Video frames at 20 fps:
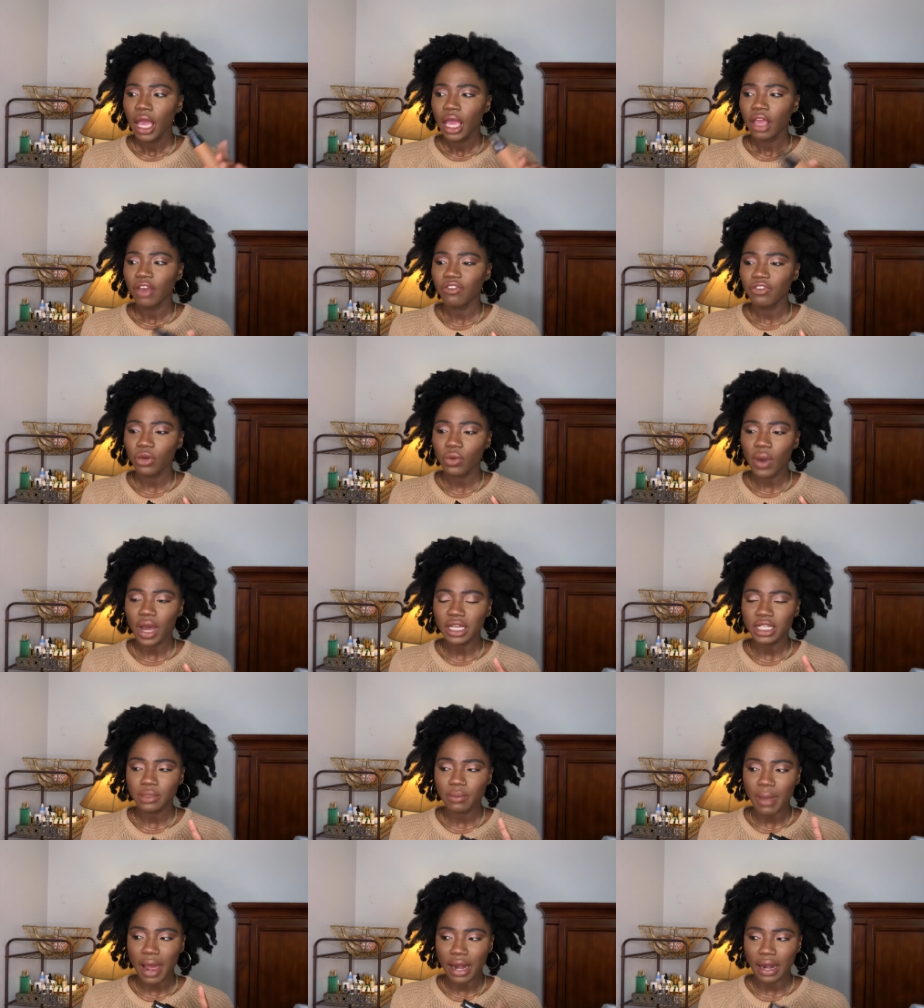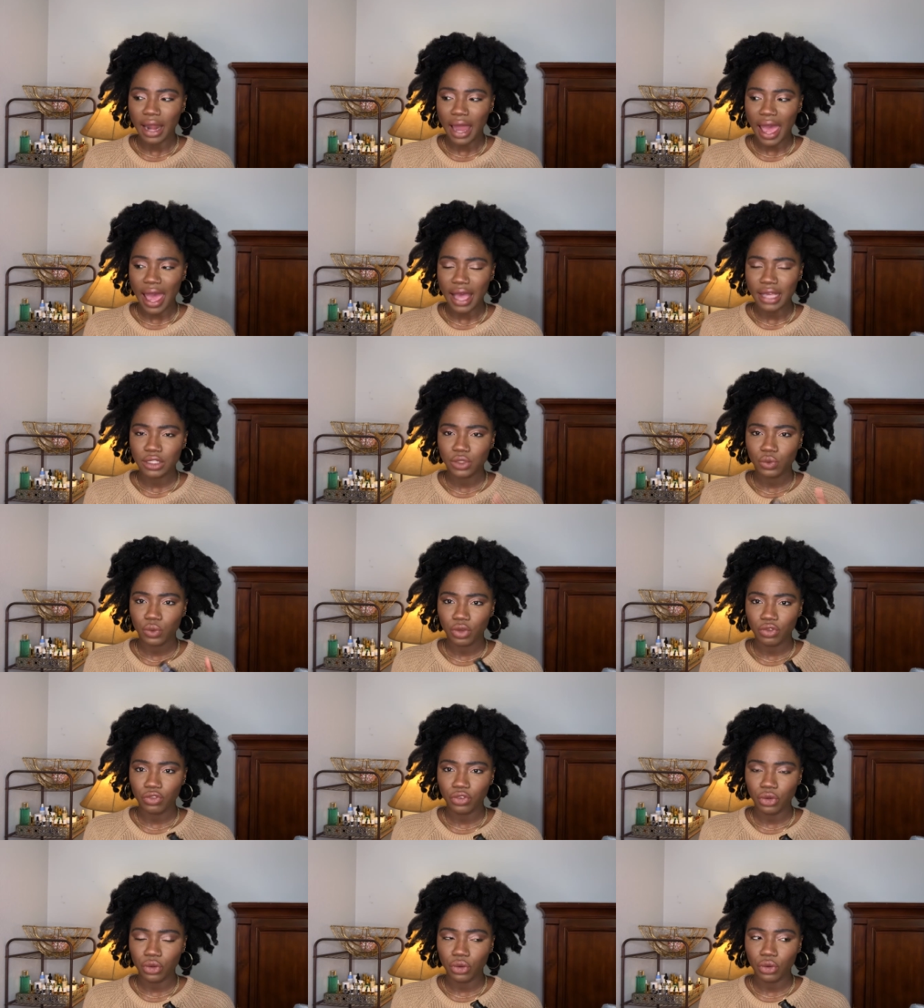If you watch my last
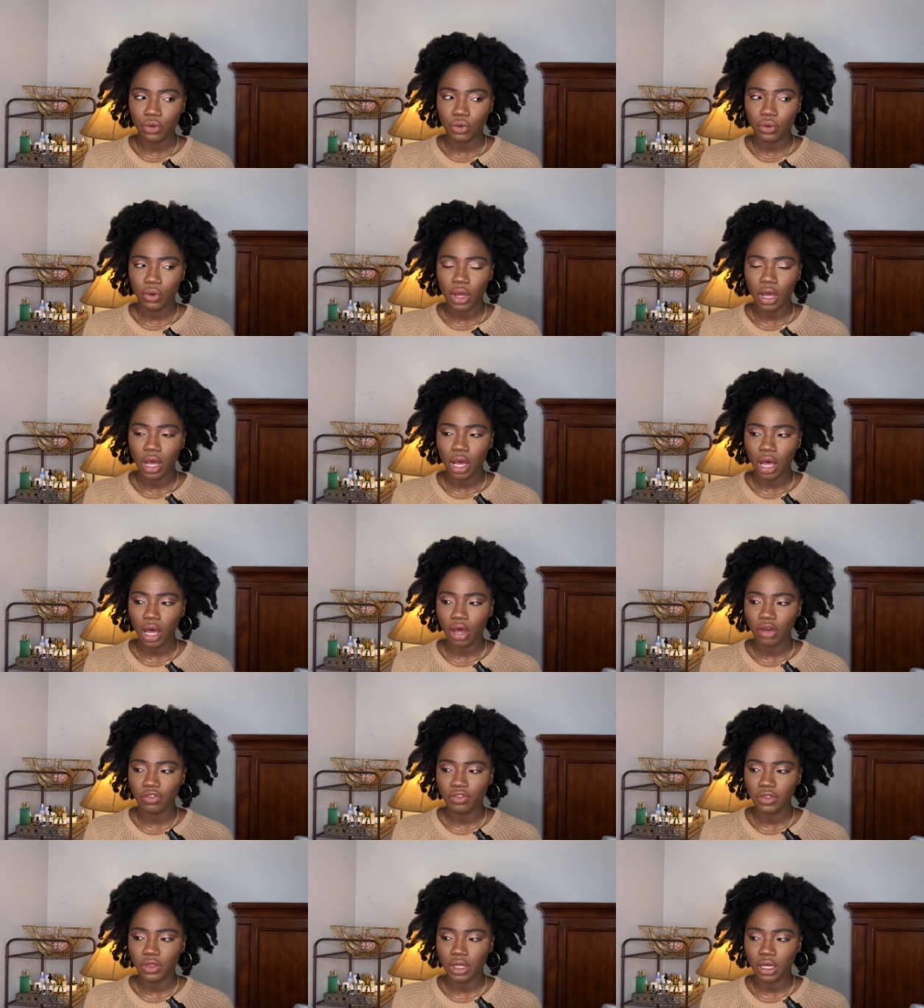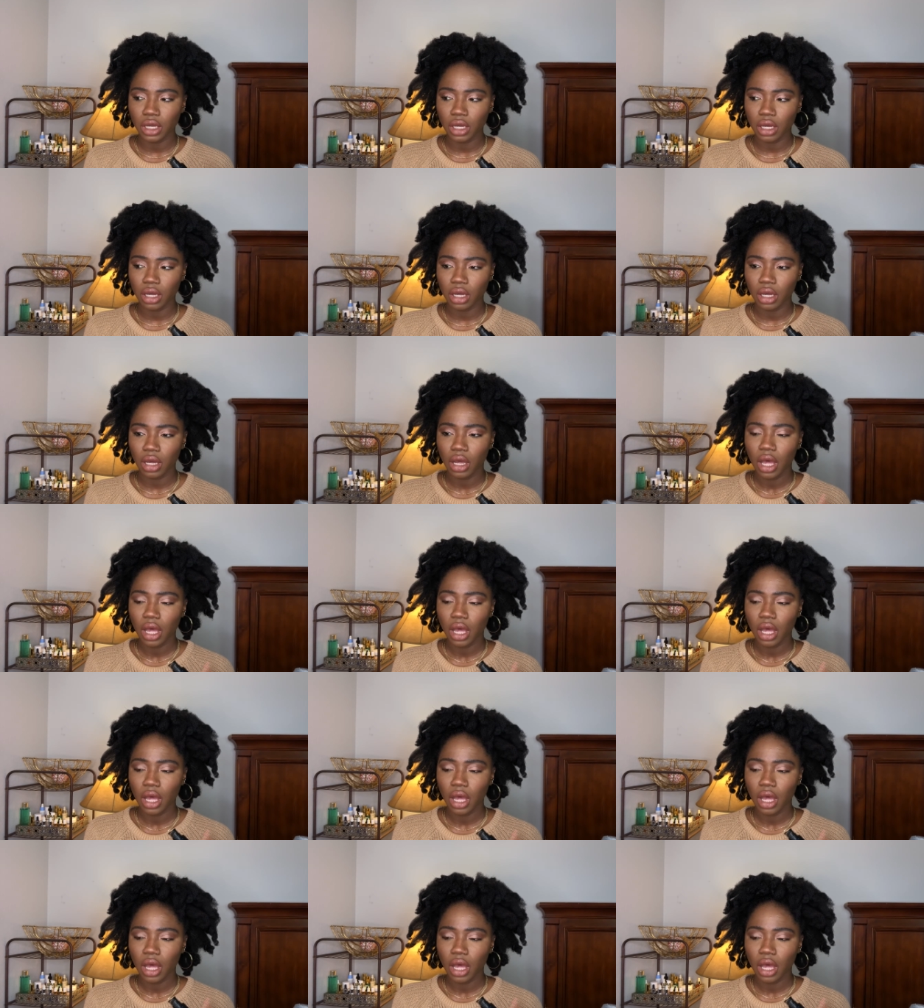review of the